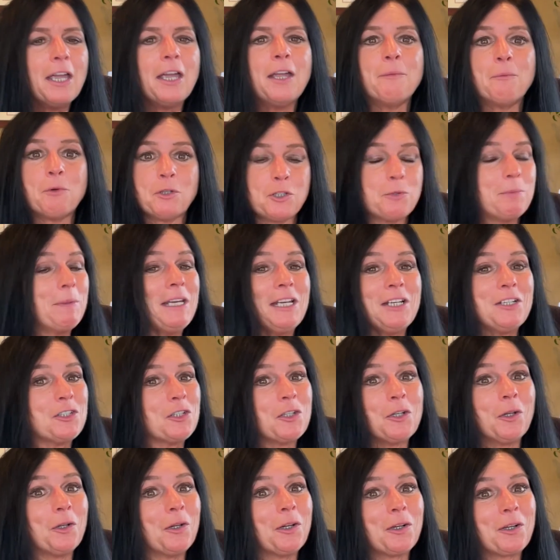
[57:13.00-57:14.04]
which means you
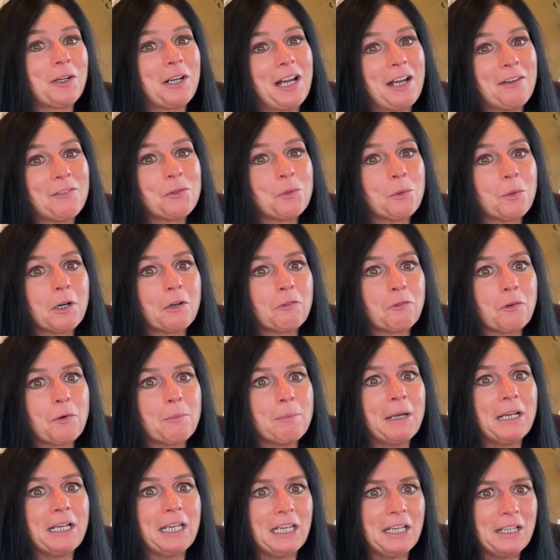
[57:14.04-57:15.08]
no longer have to work for
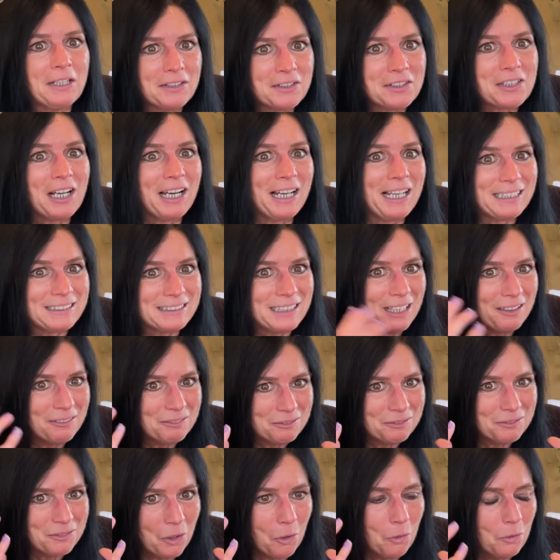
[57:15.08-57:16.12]
money, kind of like
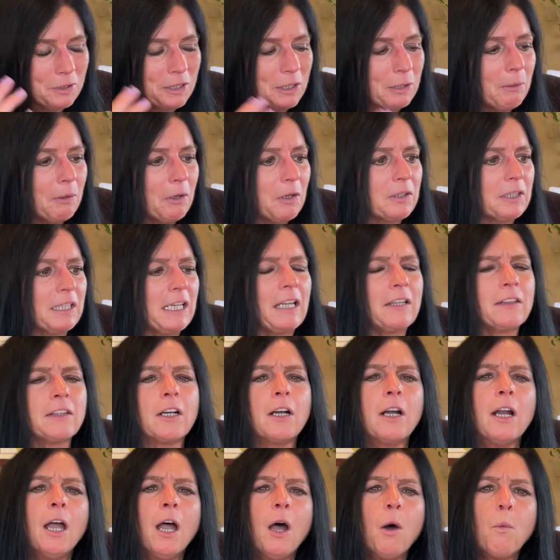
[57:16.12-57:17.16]
the holy grail to get
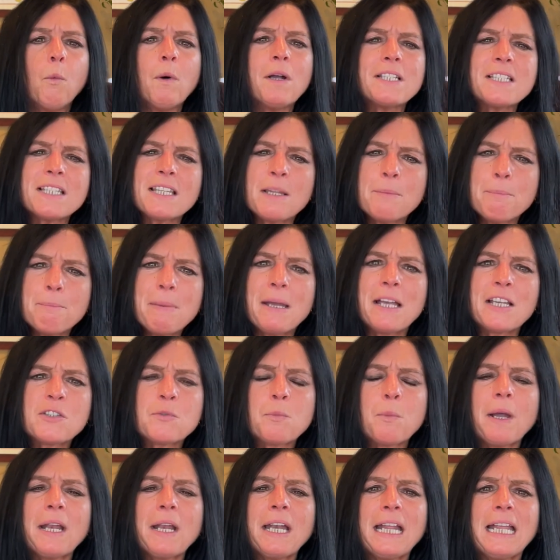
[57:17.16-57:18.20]
there. What's the best
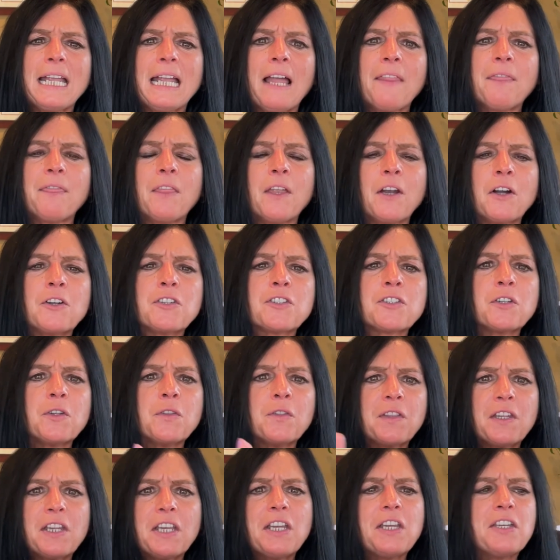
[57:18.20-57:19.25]
way to get there so
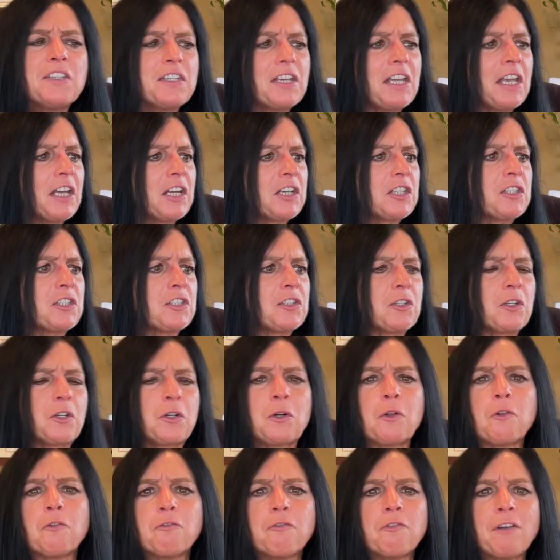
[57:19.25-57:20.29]
these
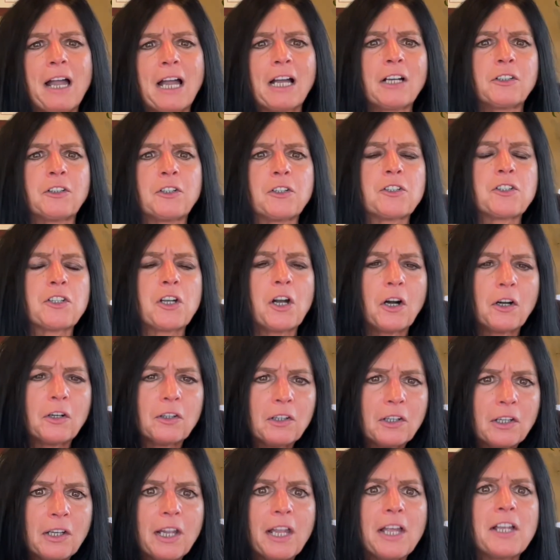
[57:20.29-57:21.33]
external factors are
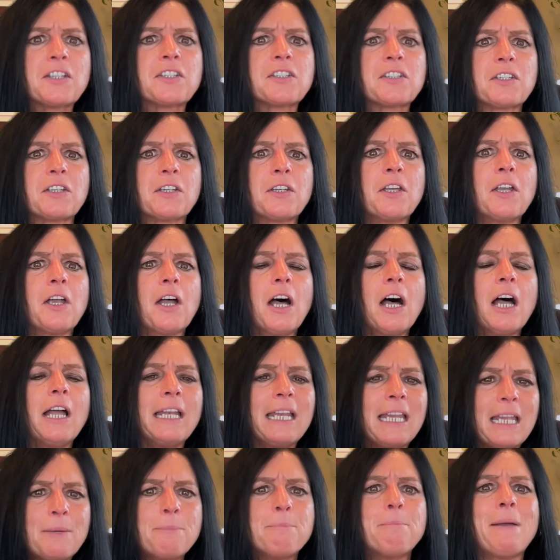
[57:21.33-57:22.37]
less an
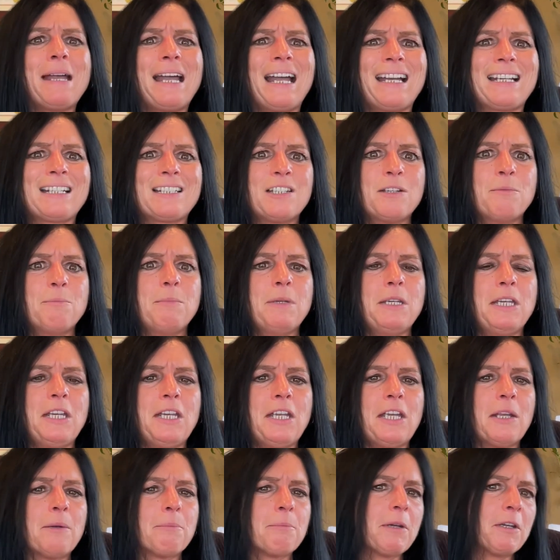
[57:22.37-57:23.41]
impact to me
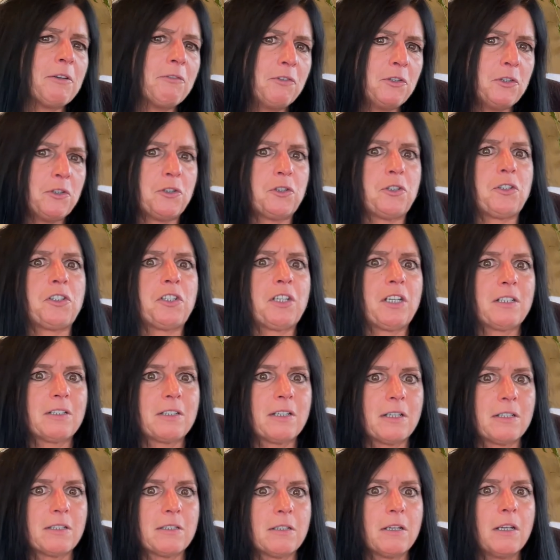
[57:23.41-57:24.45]
and my future
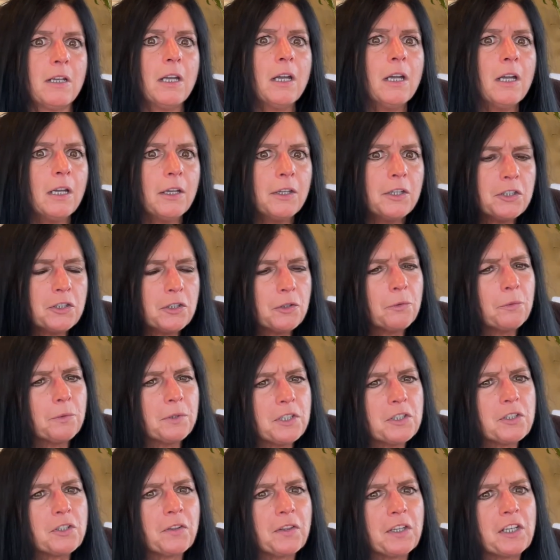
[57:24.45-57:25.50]
success? These
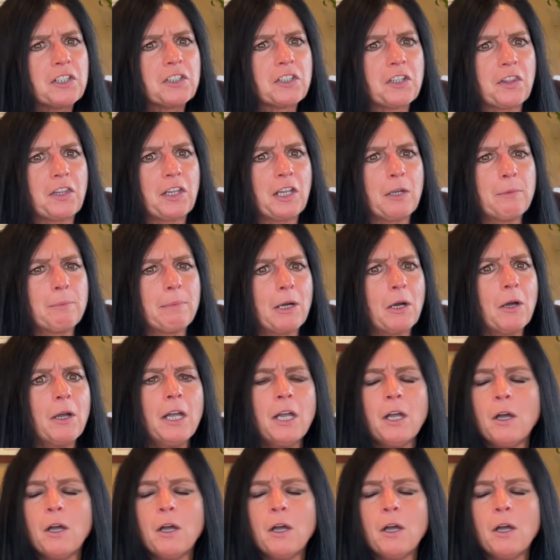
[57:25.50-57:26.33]
are things to think about.